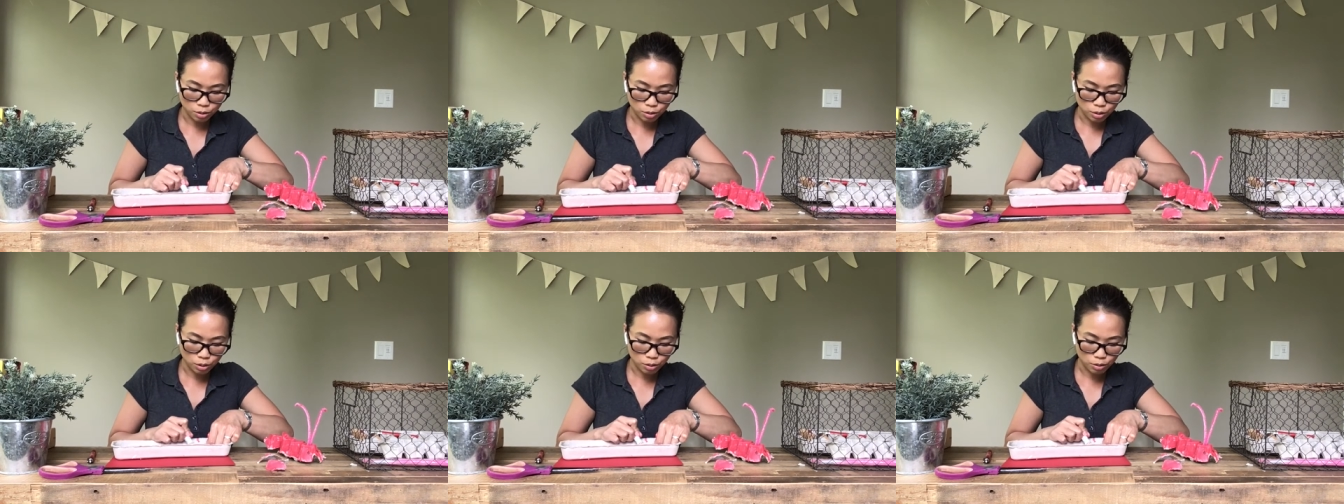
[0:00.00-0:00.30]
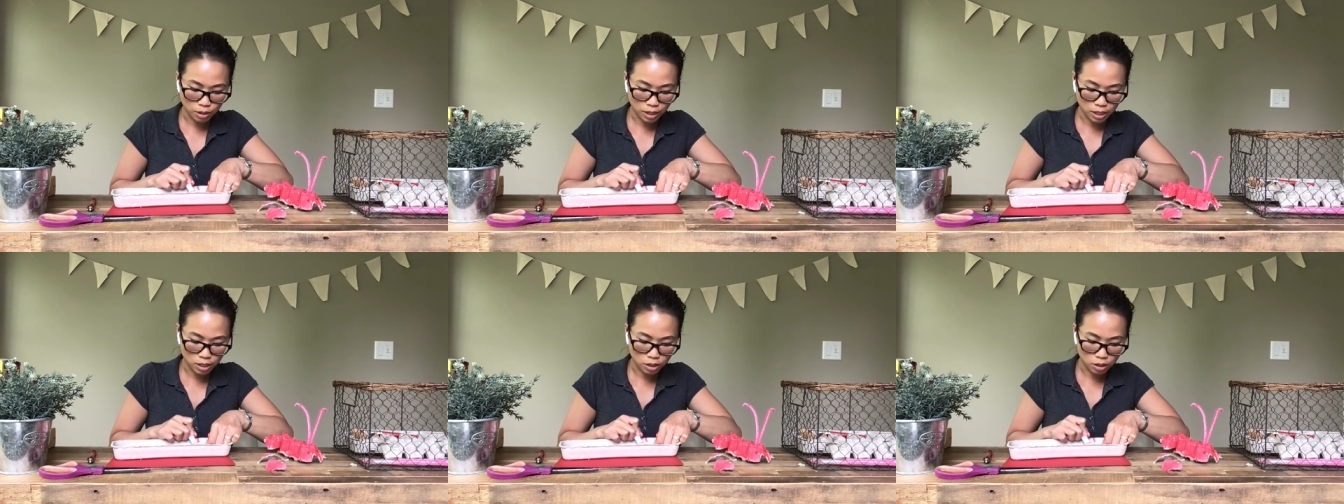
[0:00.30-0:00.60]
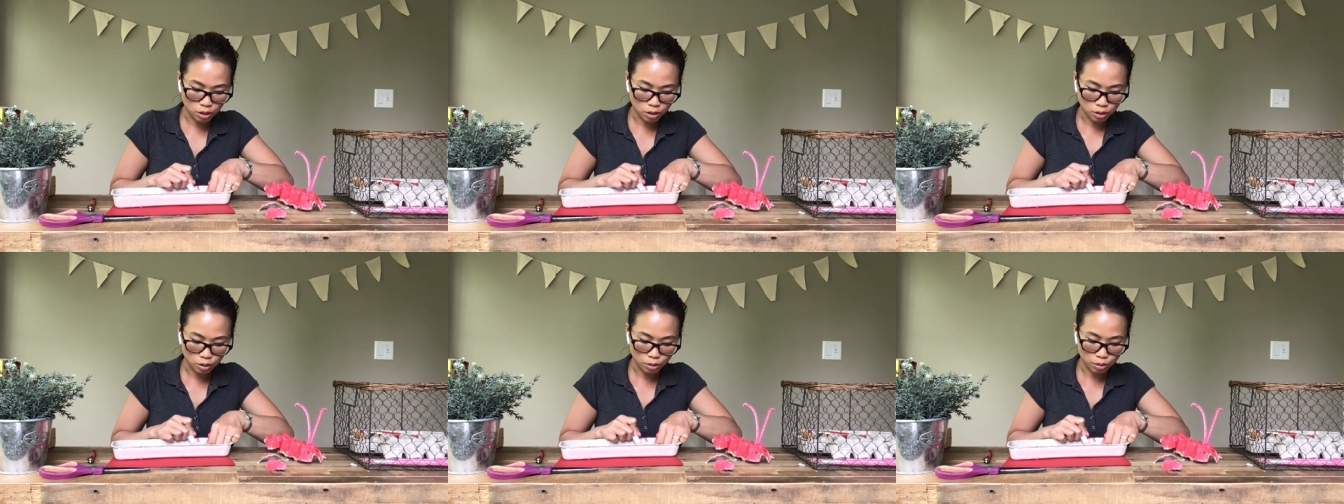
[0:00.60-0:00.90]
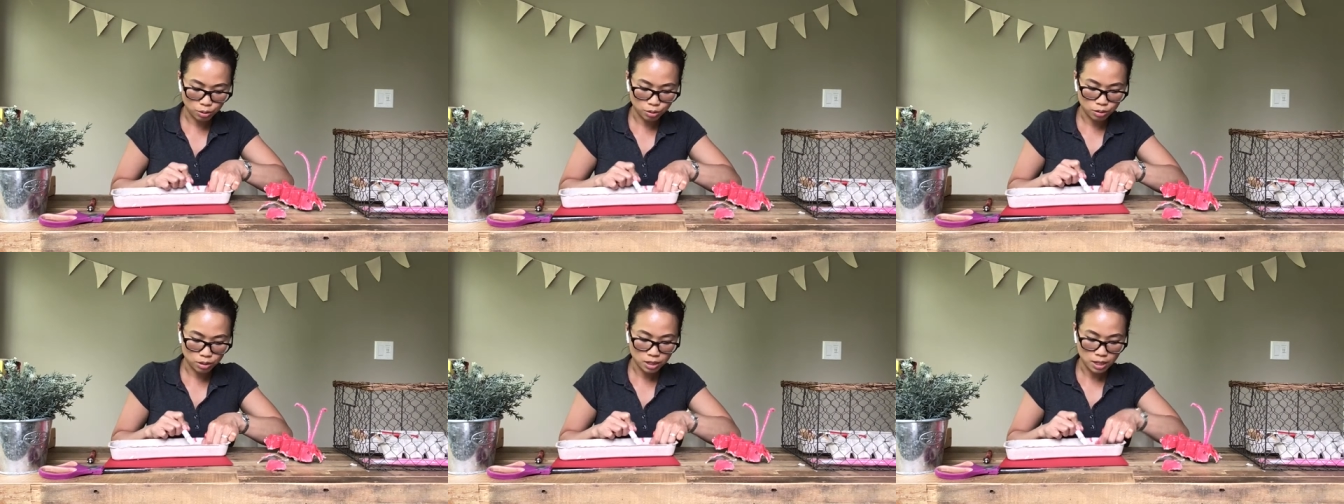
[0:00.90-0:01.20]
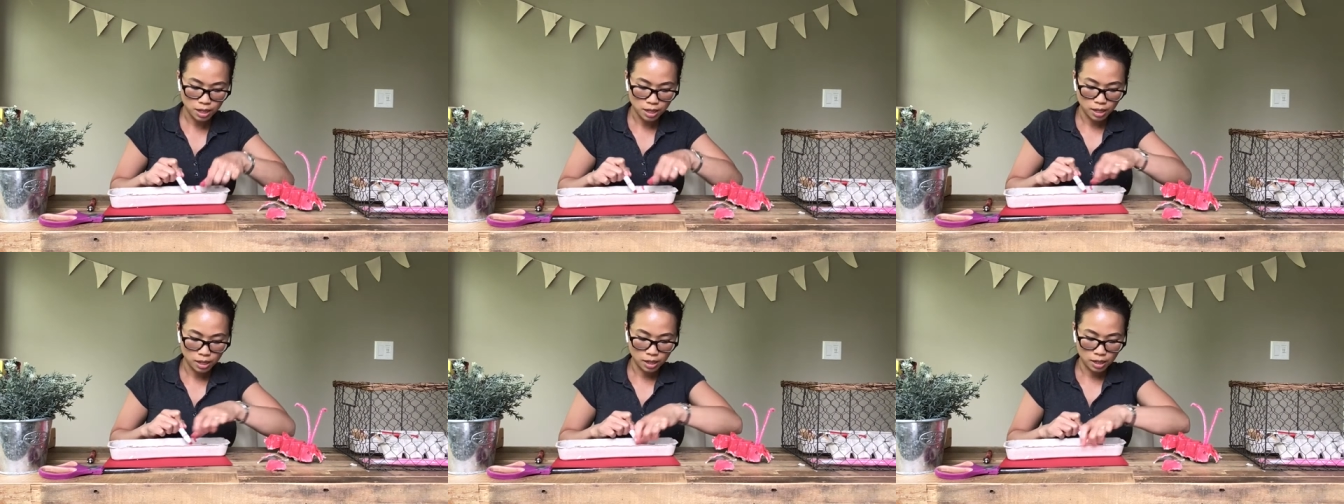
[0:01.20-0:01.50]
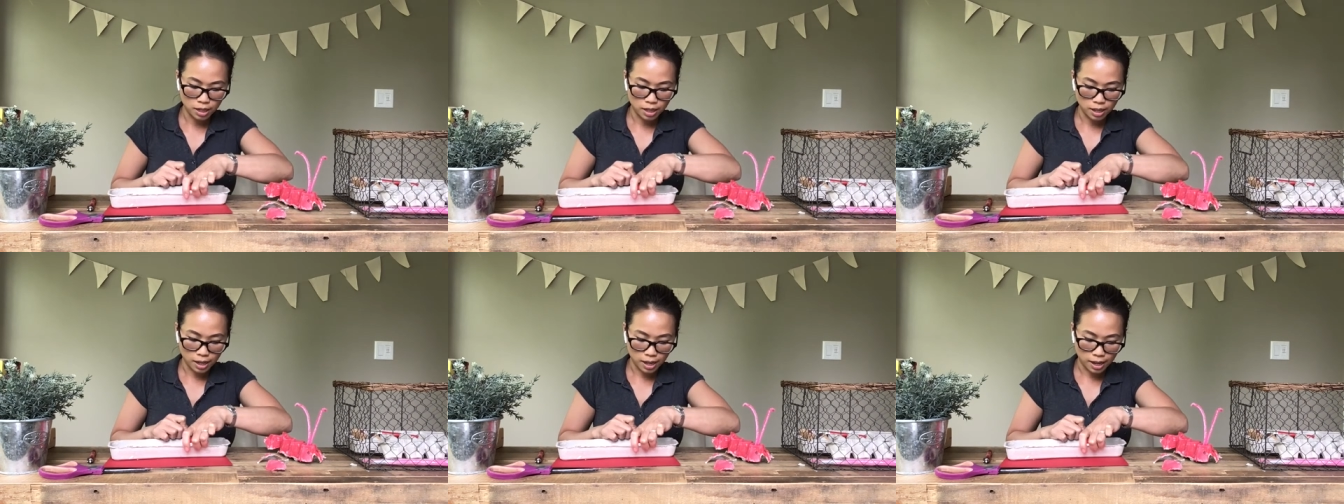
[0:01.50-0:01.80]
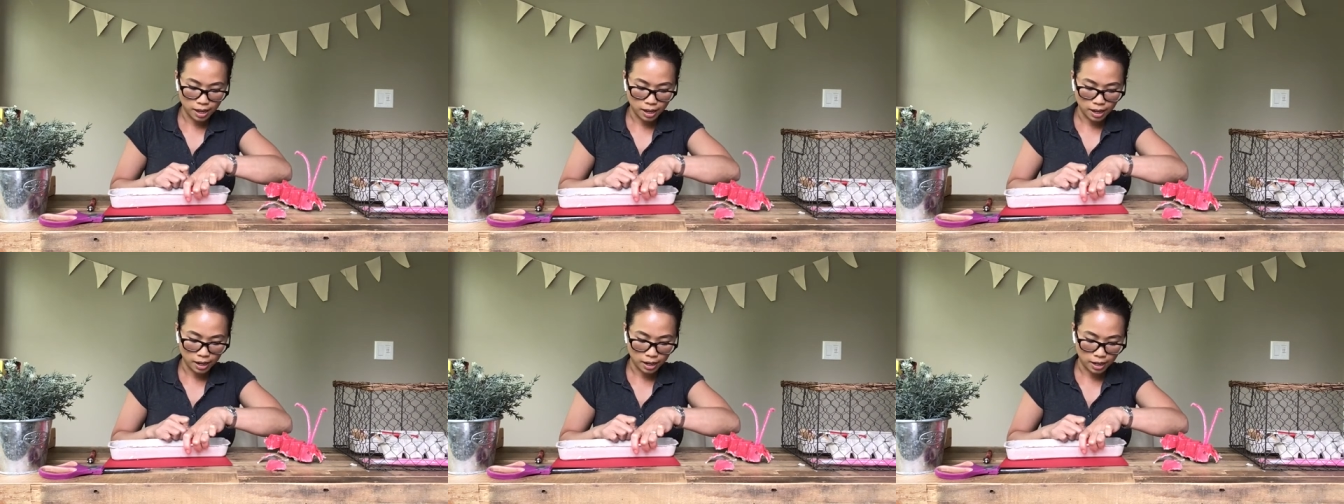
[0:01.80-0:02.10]
You can use
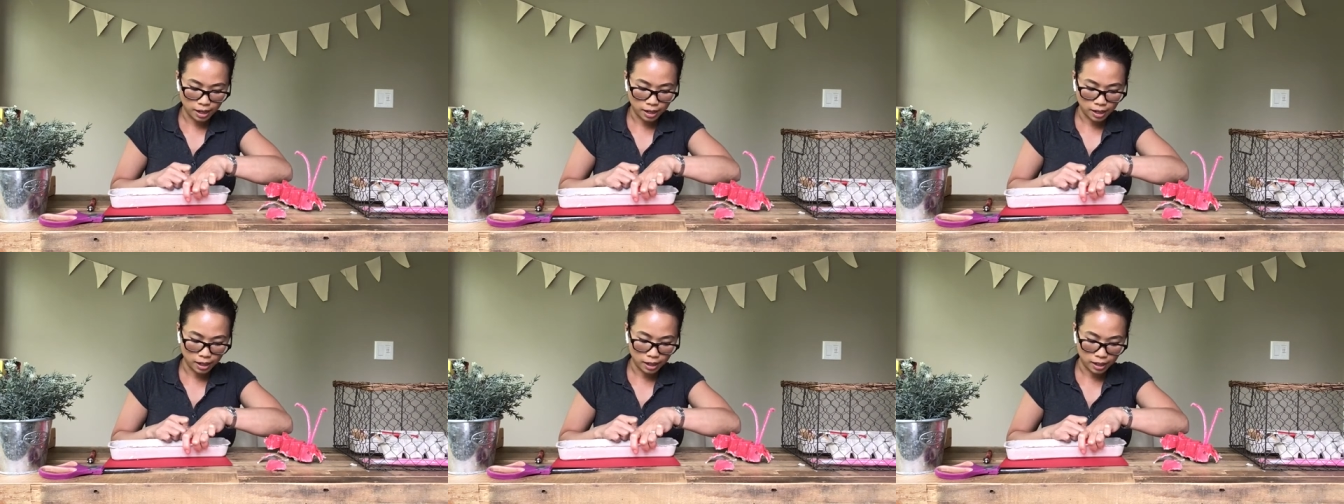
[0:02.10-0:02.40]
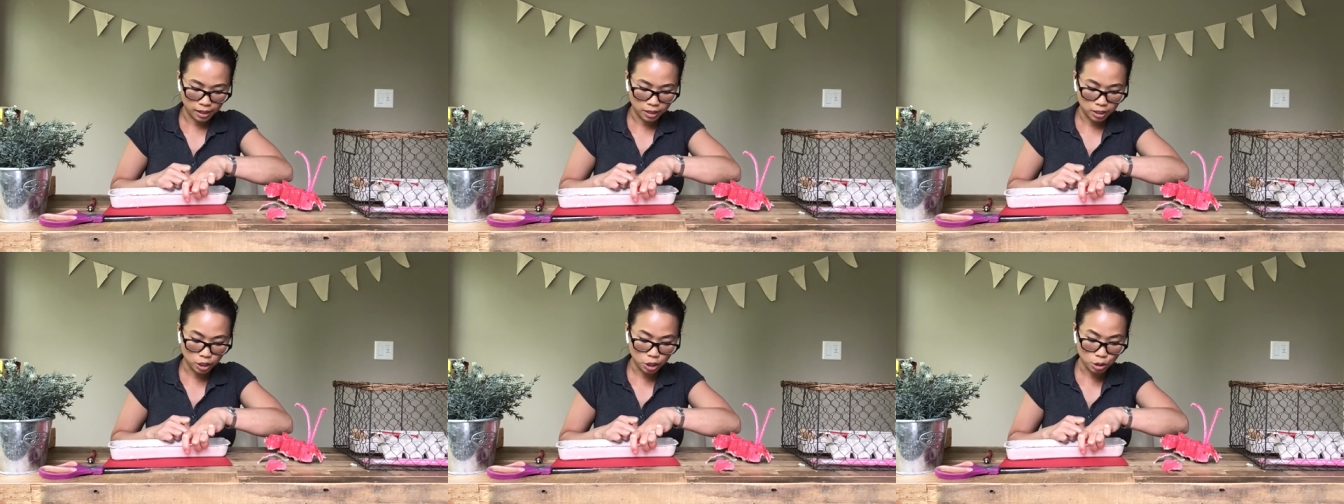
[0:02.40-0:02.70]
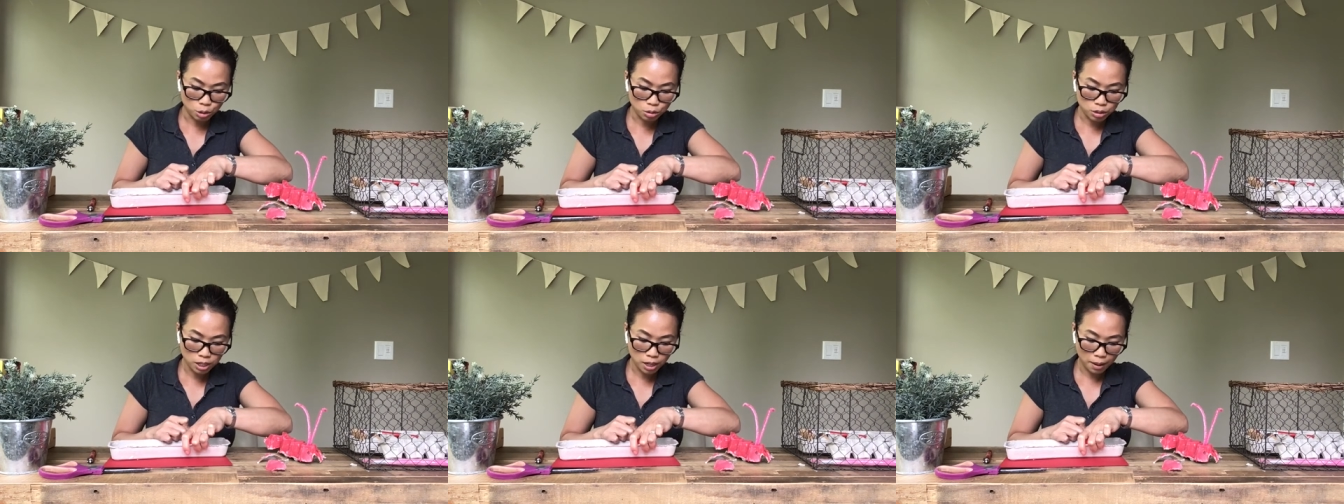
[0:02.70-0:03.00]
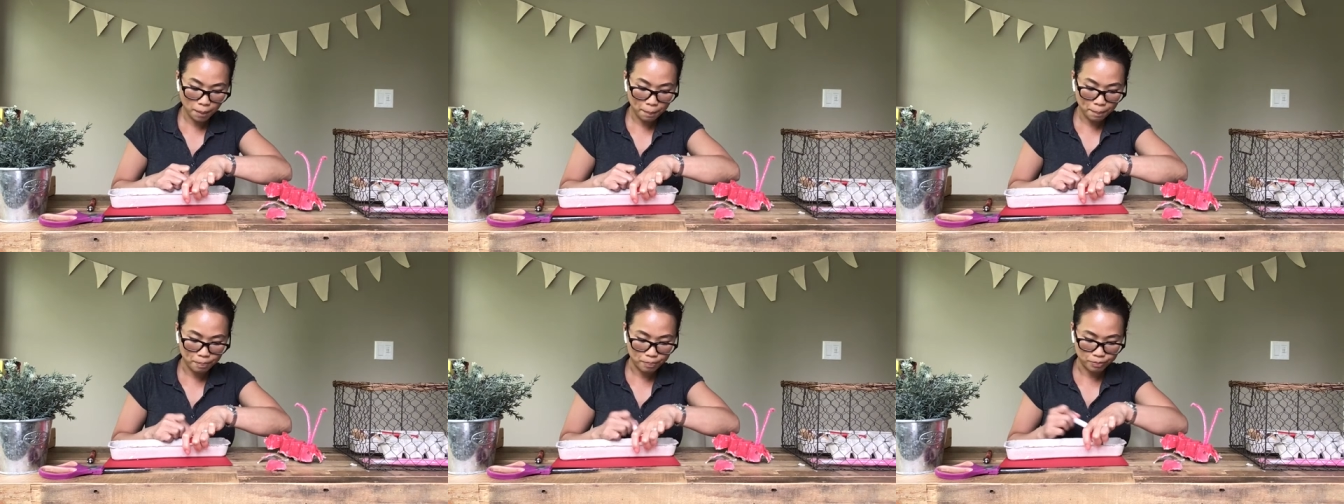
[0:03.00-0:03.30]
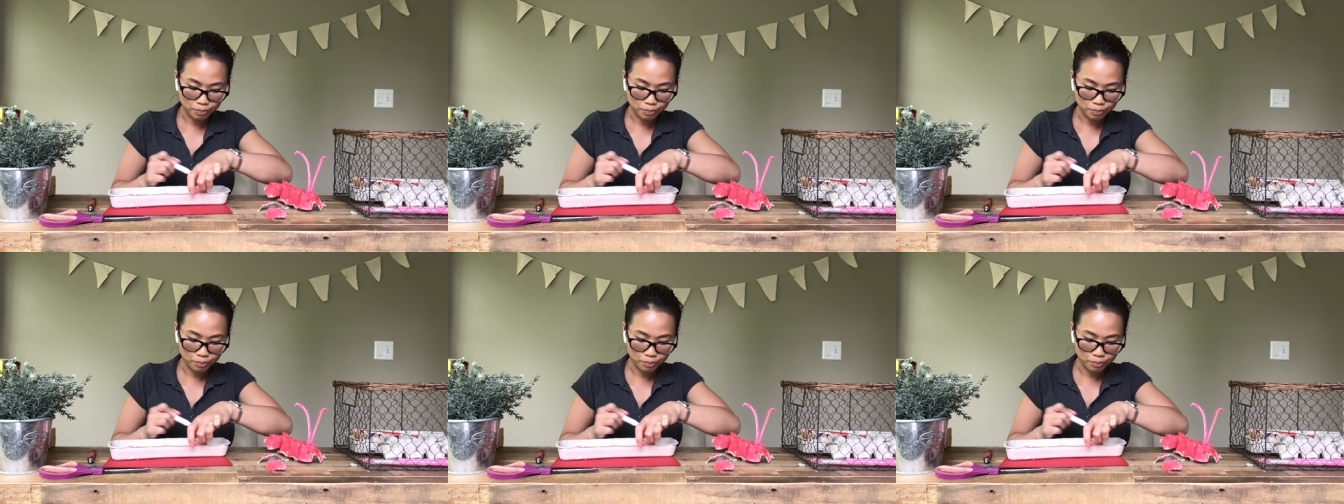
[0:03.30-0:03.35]
a Q-tip.